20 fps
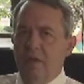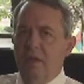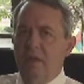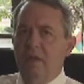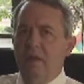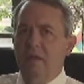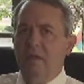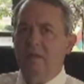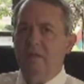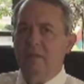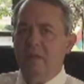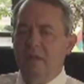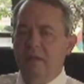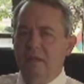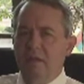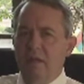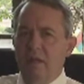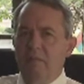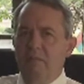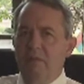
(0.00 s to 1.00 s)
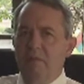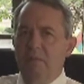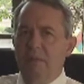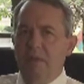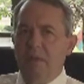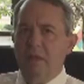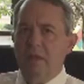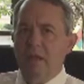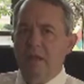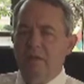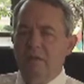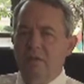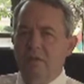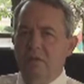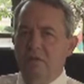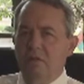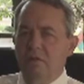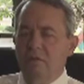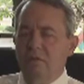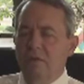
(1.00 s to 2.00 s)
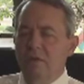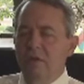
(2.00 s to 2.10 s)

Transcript: uh, intended them to be connected to.